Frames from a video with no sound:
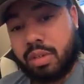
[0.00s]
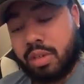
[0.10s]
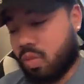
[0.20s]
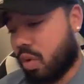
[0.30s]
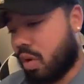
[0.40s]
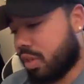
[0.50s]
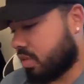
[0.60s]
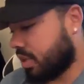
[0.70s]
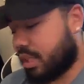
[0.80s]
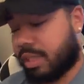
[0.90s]
You won't.
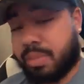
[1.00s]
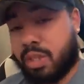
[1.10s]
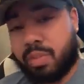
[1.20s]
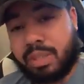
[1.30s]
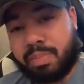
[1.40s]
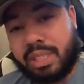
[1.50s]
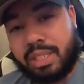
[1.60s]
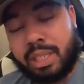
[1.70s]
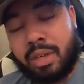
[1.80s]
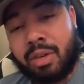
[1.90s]
You'll just be
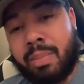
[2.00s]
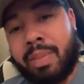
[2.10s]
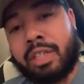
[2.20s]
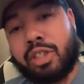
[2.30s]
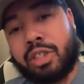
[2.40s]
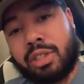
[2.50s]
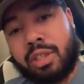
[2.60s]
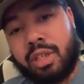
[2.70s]
sitting on the bench.